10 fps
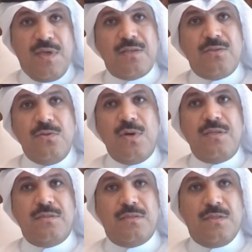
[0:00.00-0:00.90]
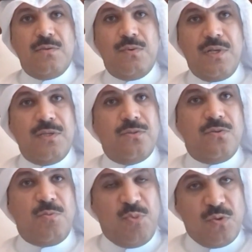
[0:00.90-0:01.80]
If that new entity will lead
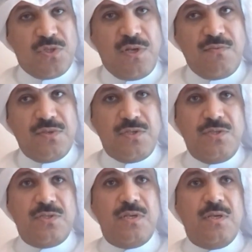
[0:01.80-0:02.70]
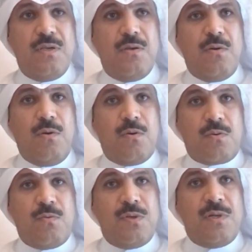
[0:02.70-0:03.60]
to poor services
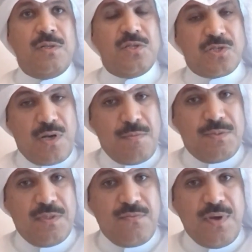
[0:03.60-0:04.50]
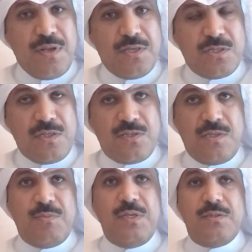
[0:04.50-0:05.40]
or will disrupt the financial
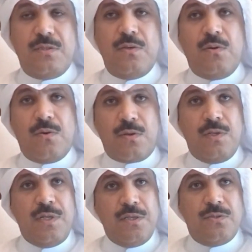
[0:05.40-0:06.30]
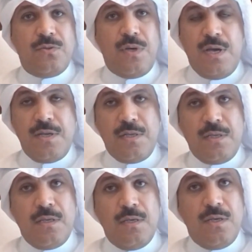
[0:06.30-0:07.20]
stability or lead to
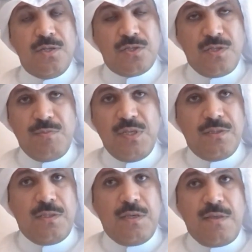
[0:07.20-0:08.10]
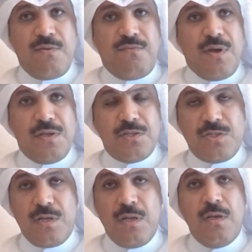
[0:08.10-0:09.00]
any instability at the
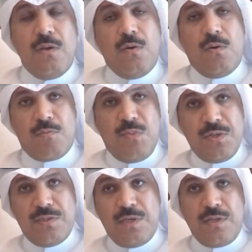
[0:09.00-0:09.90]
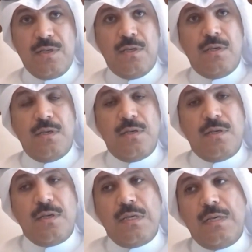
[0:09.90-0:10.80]
financial or monetary
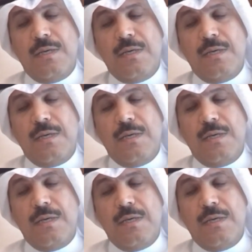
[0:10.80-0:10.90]
uh,